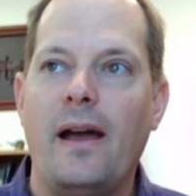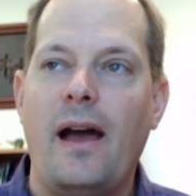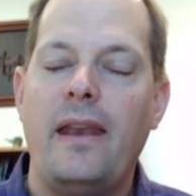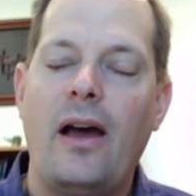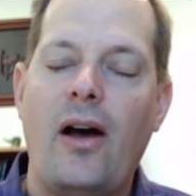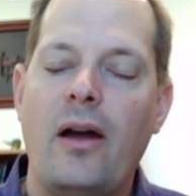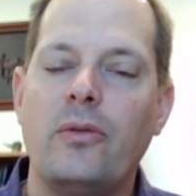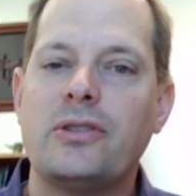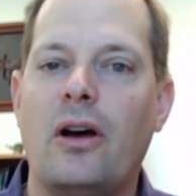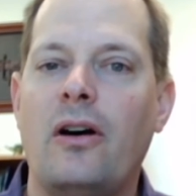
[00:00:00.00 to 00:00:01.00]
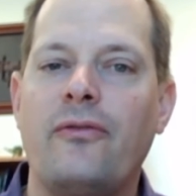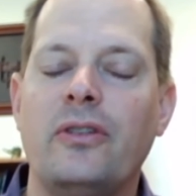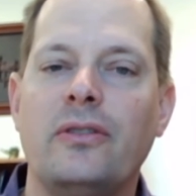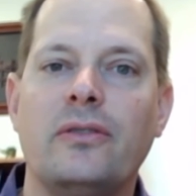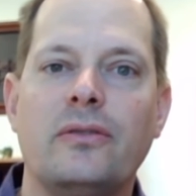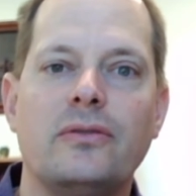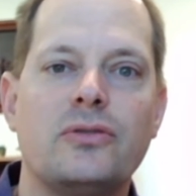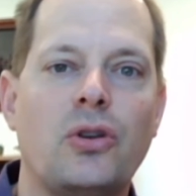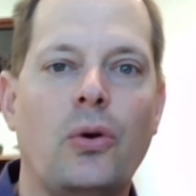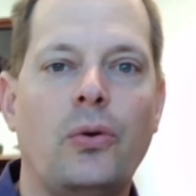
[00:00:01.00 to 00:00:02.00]
Now, I was often
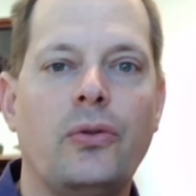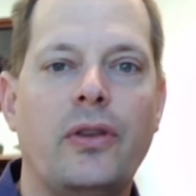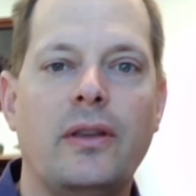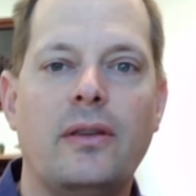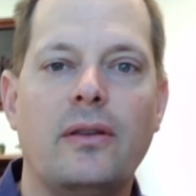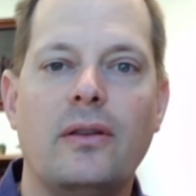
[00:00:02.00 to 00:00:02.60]
told that